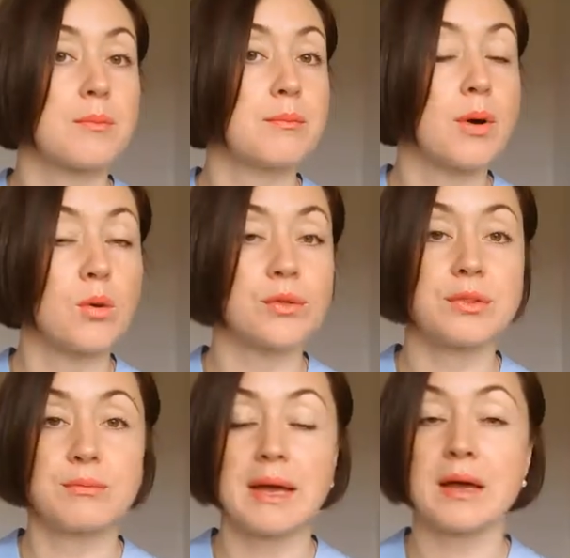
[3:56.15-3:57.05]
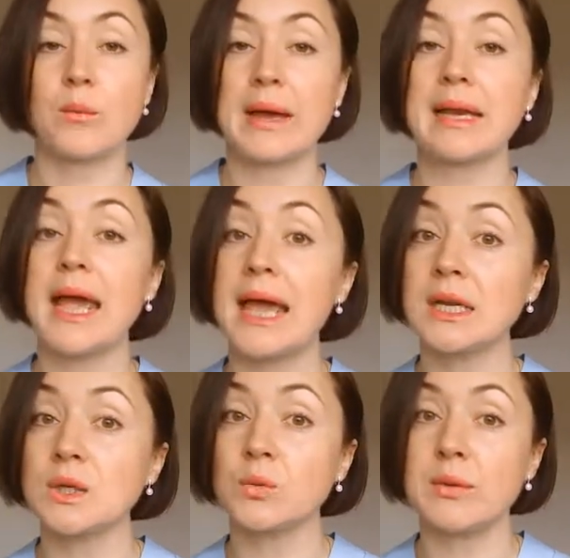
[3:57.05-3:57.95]
Both men
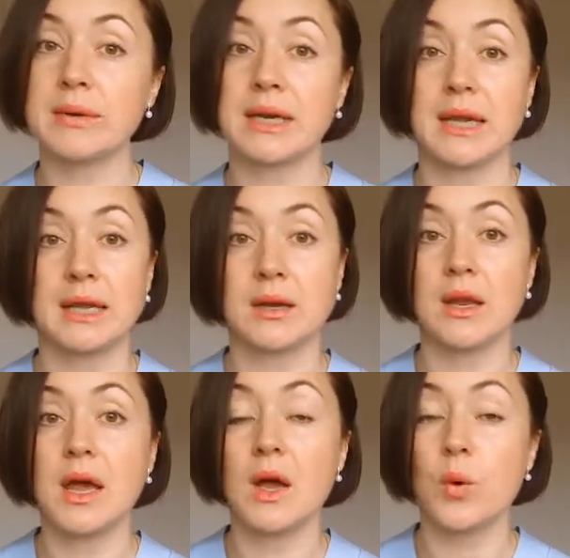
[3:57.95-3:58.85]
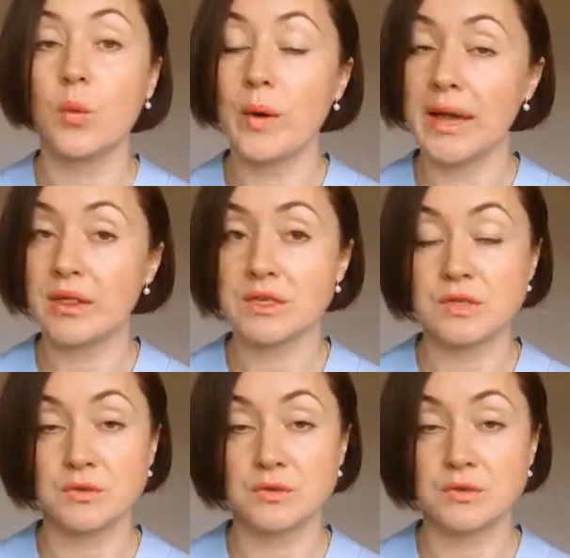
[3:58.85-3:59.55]
and women can wear this